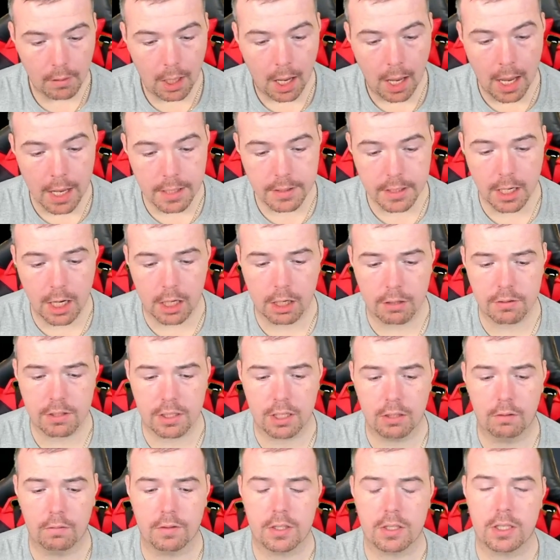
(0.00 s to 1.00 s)
Thiago
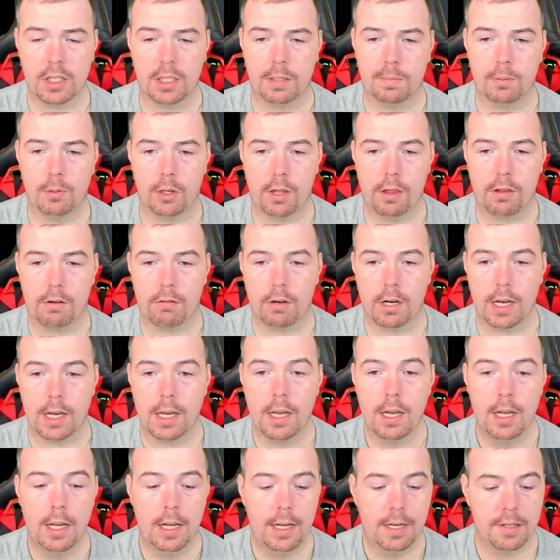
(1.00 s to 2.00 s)
Silva 6.3,
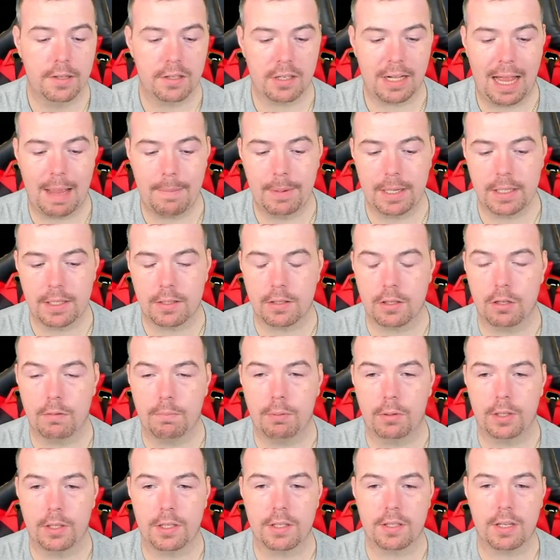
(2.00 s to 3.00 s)
Slabhead's
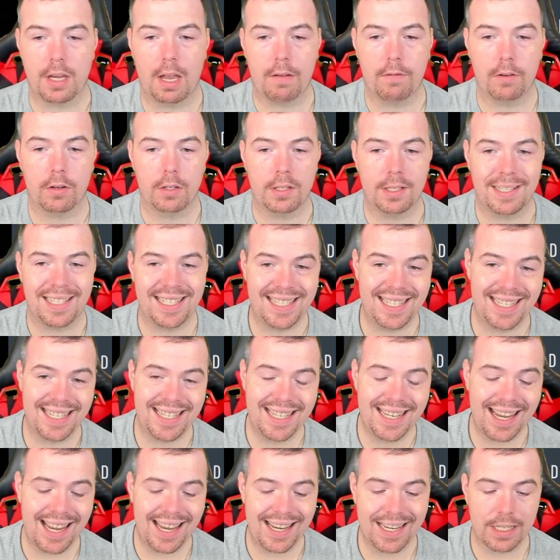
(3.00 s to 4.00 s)
2.7,
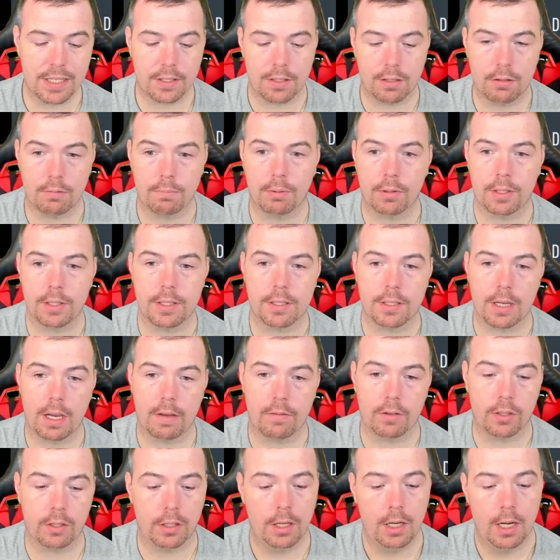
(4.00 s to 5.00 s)
Dinier is
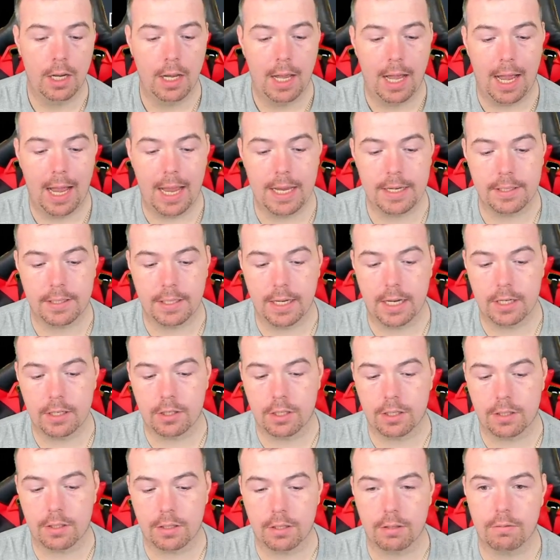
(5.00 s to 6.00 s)
2.7, Ziyech
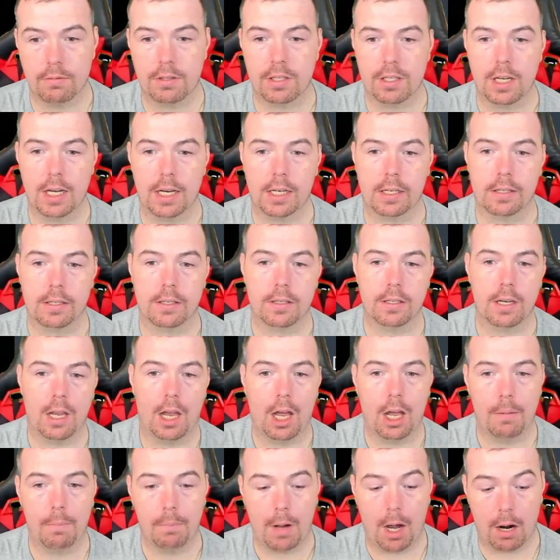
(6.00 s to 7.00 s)
is 2.6,
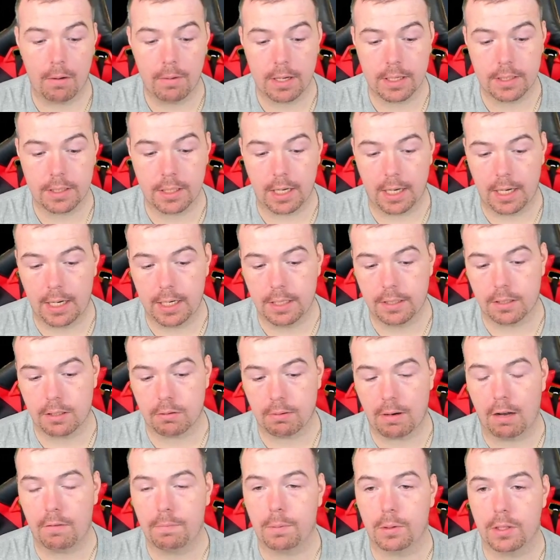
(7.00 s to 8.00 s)
Mahrez is
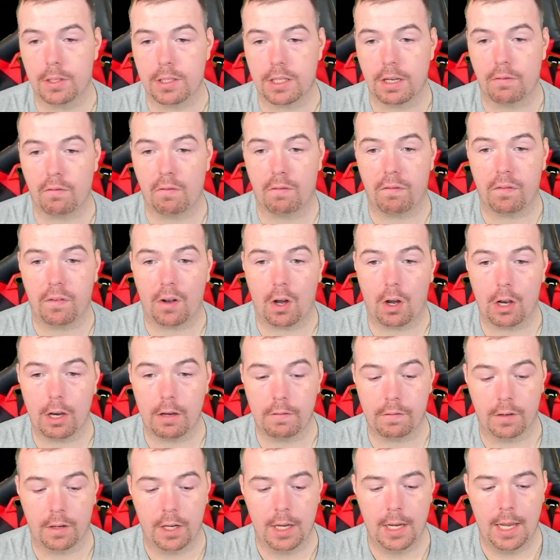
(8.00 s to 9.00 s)

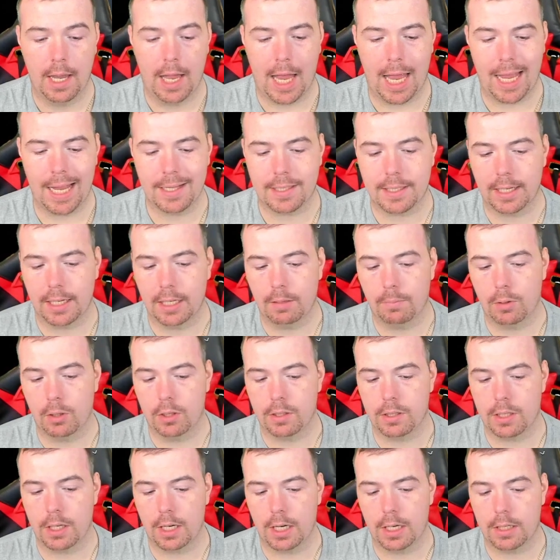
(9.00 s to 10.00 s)
12.75,
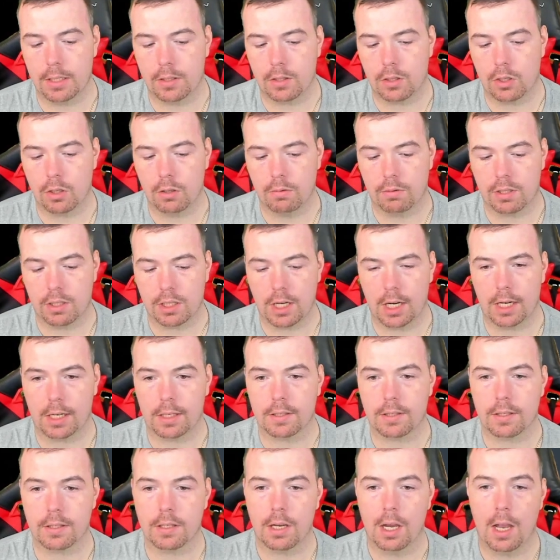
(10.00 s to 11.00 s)
Tielemans is
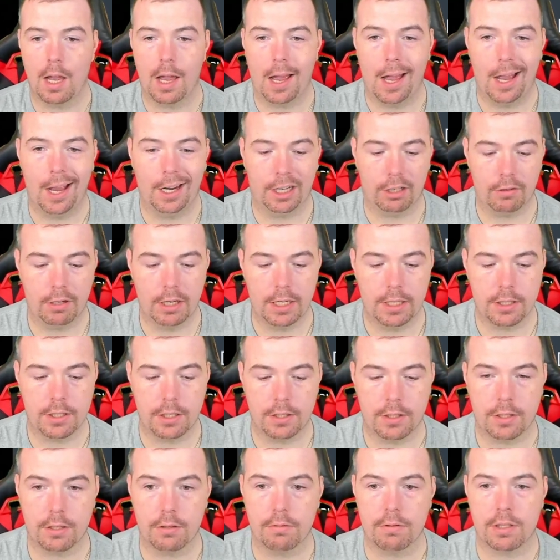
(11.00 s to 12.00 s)
2.6, Grealish
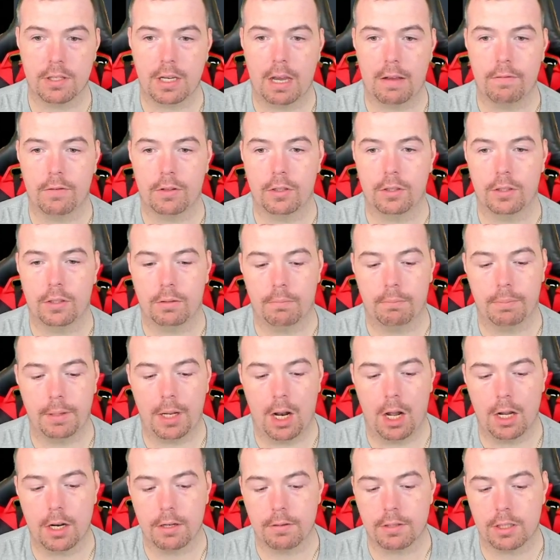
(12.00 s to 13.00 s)
is 2.7,
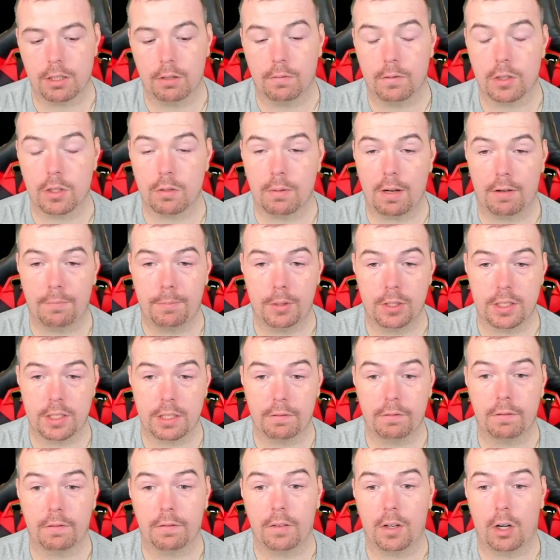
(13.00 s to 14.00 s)
Bernardo Silva's
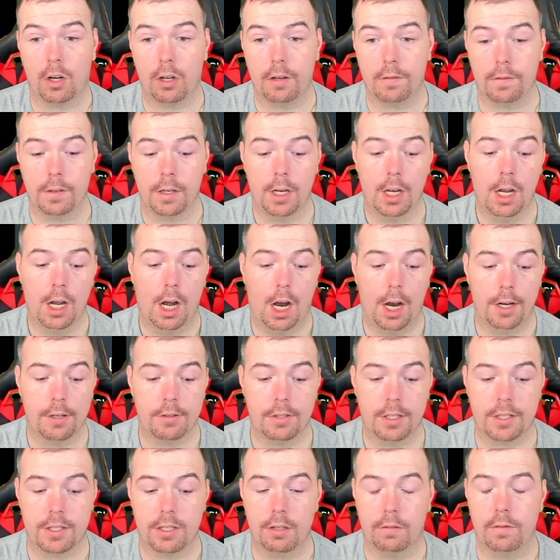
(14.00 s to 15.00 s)
12.75,
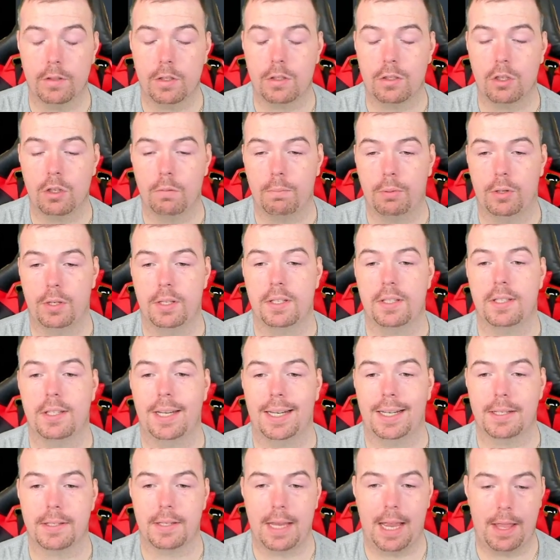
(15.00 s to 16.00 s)
Andre Silva's
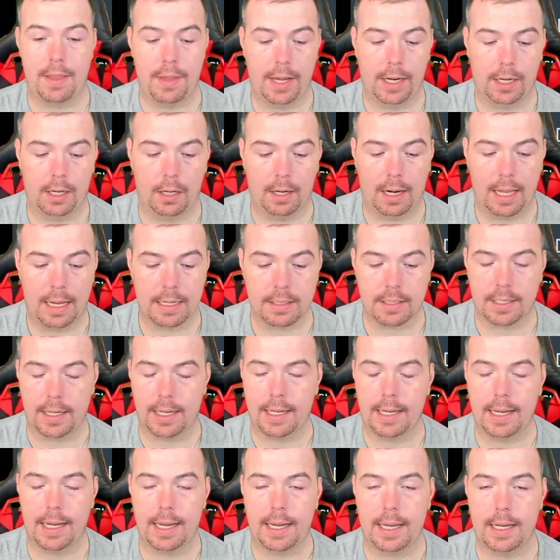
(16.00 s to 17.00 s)
2.6, and then
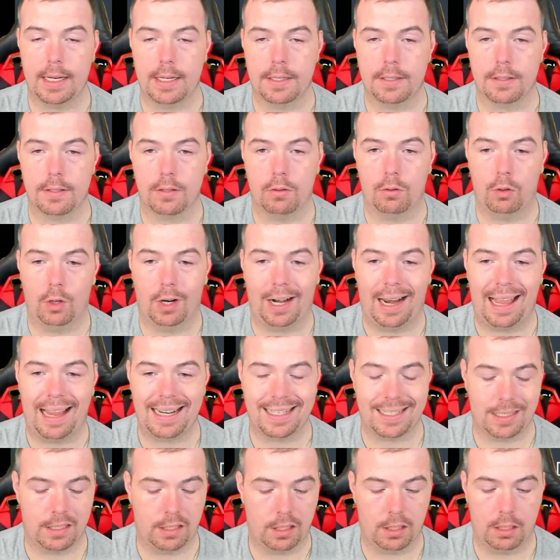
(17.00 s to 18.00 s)
Galaxy is
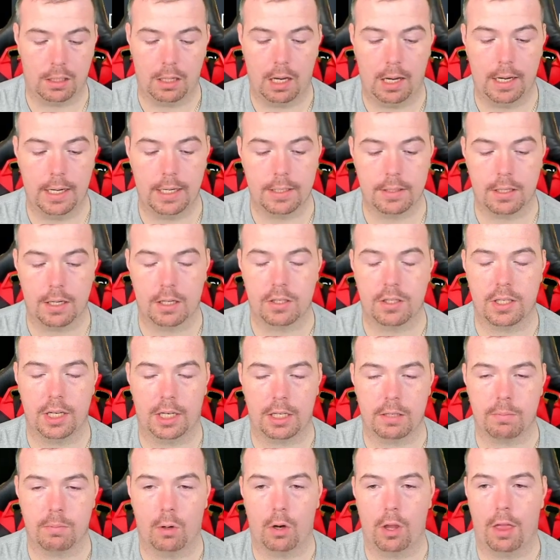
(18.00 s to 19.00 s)

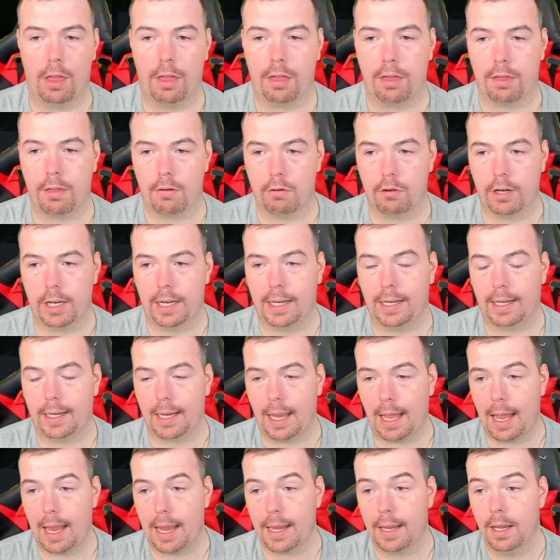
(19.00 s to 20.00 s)

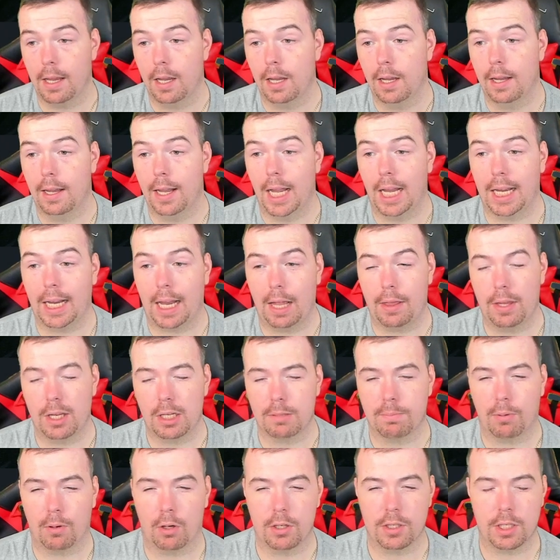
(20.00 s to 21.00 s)
6.3k. Again,
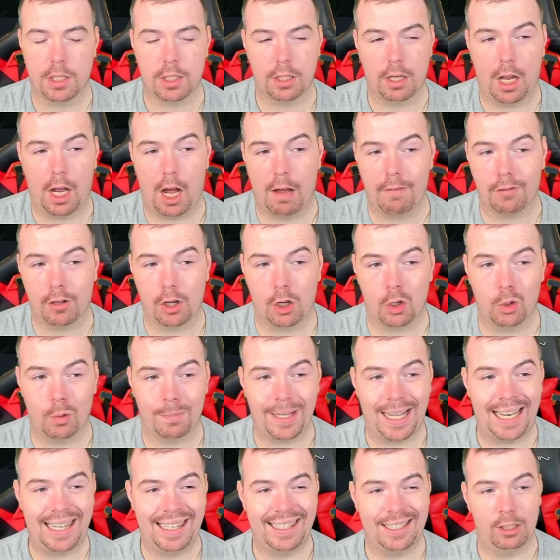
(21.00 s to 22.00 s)
these prices have gone up
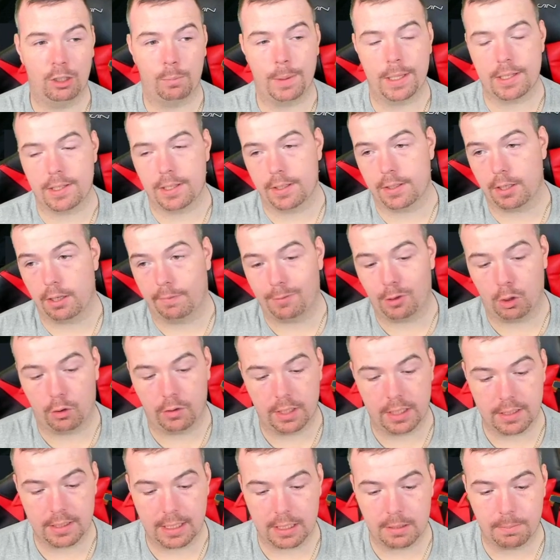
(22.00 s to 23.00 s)
a little bit since I've done
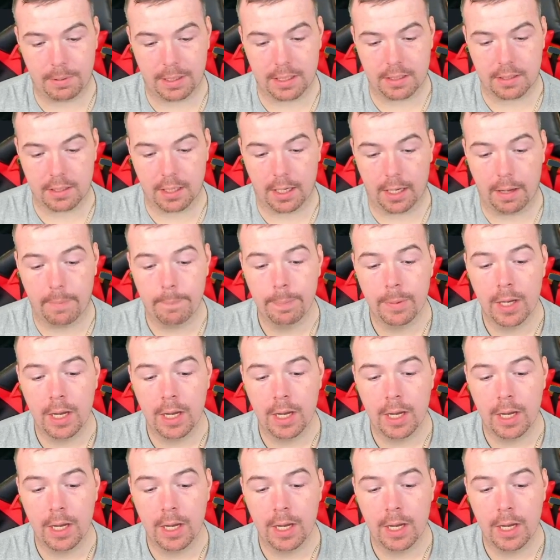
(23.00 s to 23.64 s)
this SBC.